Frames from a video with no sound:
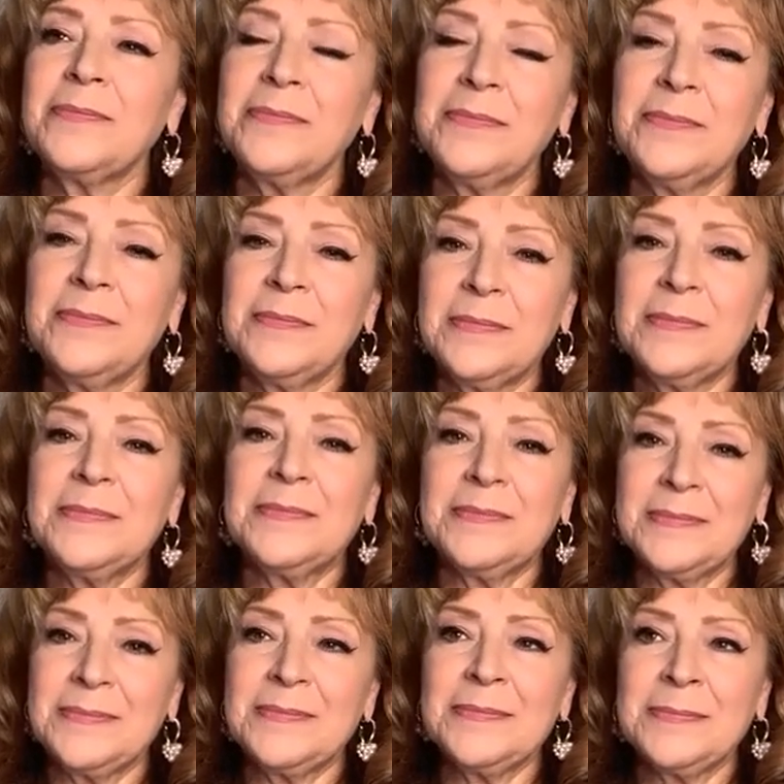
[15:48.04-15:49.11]

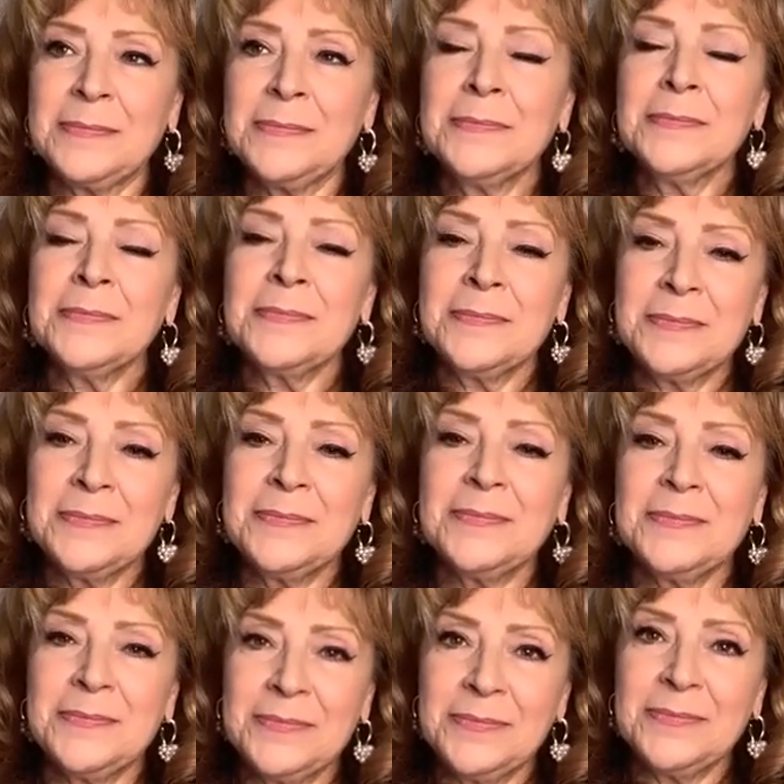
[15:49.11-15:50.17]

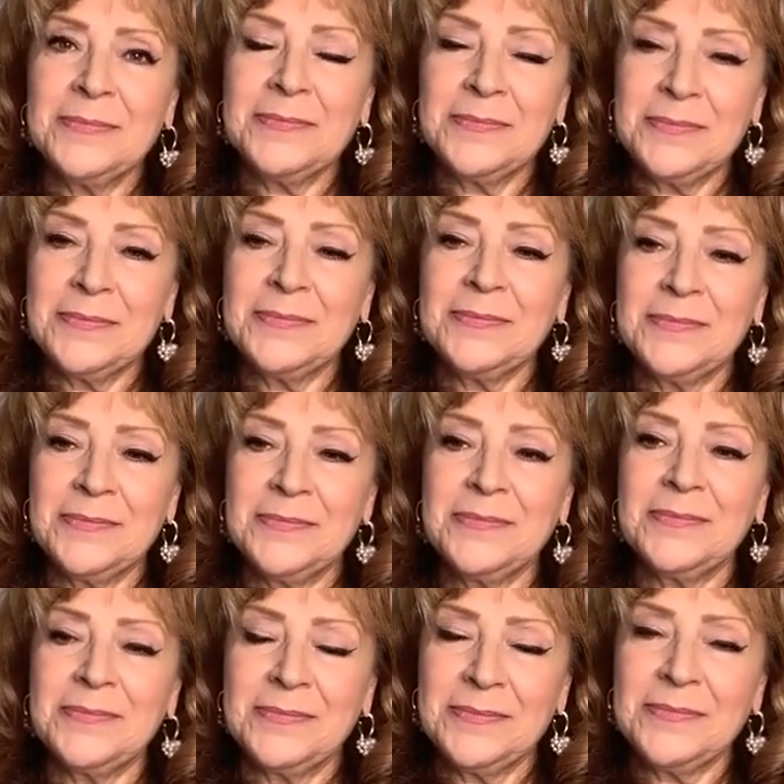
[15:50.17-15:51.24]

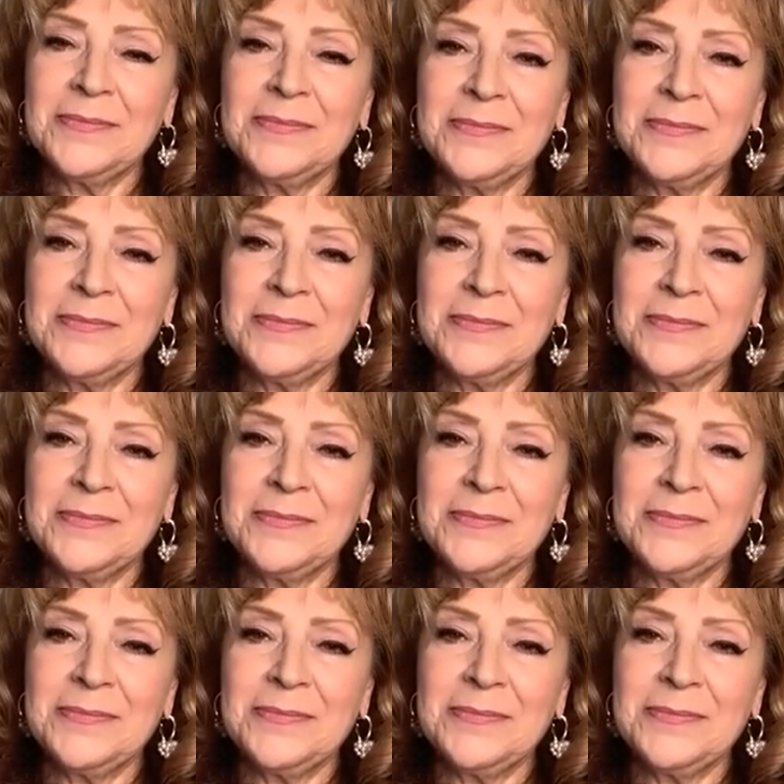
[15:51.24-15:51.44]
This person isn't speaking.